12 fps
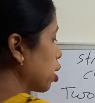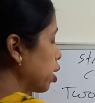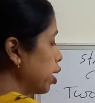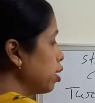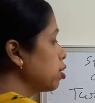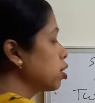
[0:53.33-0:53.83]

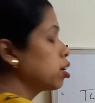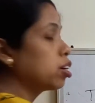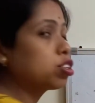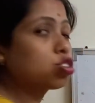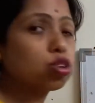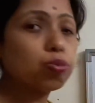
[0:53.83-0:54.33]
Right?
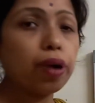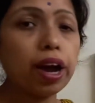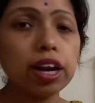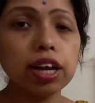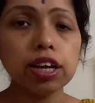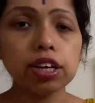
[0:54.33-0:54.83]
So
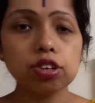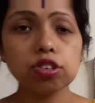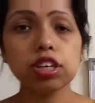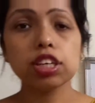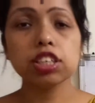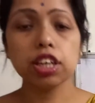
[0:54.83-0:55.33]
bilayer
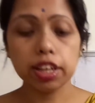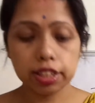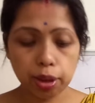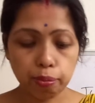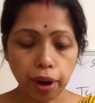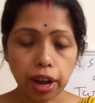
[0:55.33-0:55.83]
heterojunction and
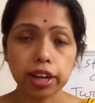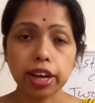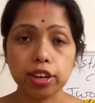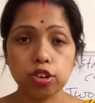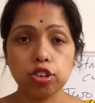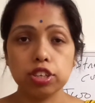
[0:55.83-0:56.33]
the bulk
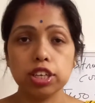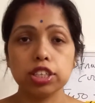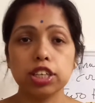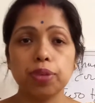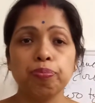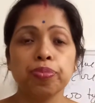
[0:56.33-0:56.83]
heterojunction.